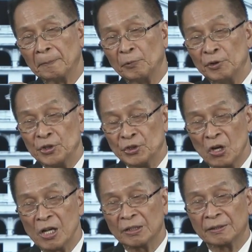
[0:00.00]

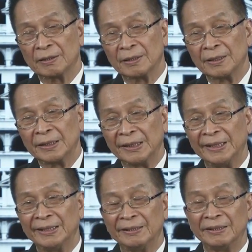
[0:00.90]
result
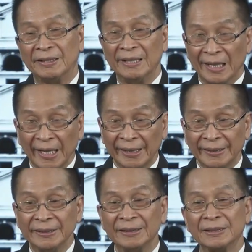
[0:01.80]
in the
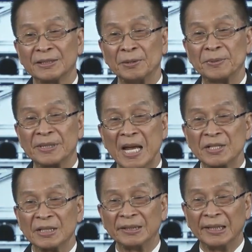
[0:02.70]
delay,
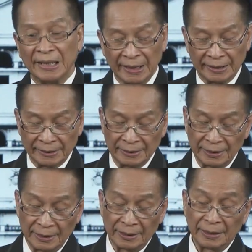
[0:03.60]
substantial delay
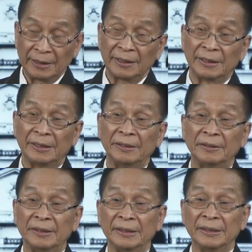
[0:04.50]
in
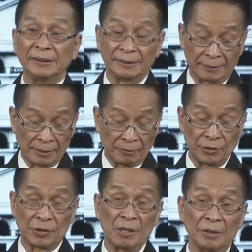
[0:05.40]
the
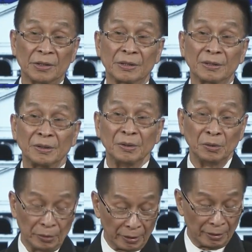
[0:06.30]
results,
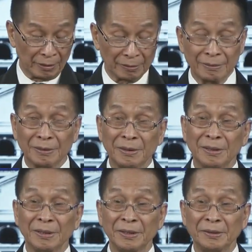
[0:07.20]
well,
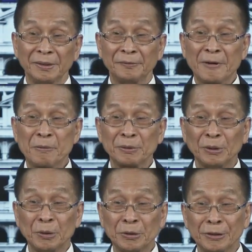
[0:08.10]
if I were the
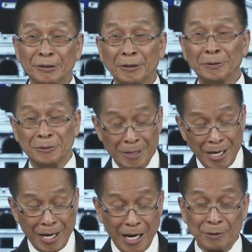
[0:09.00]
lawyer,
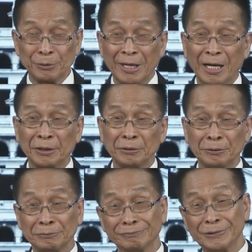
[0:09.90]
I would argue,
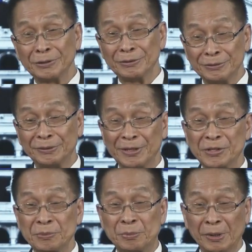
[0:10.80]
there
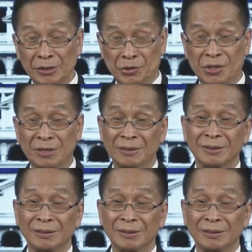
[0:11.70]
is a breach.